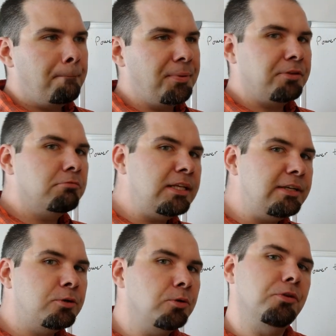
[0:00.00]
But the
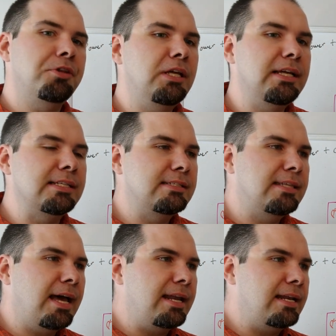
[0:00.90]
really cool thing
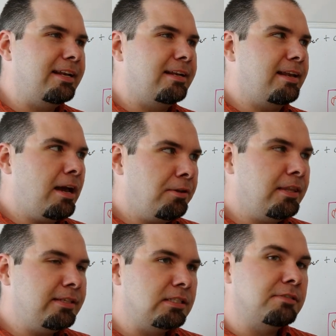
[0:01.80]
is that now
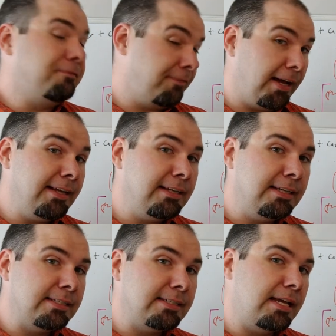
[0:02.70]
that this is
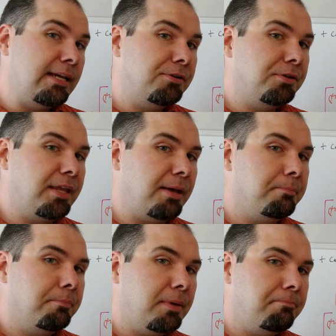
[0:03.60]
finally a standard
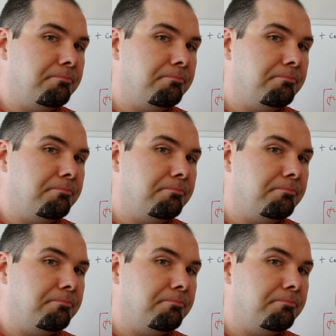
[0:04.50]
that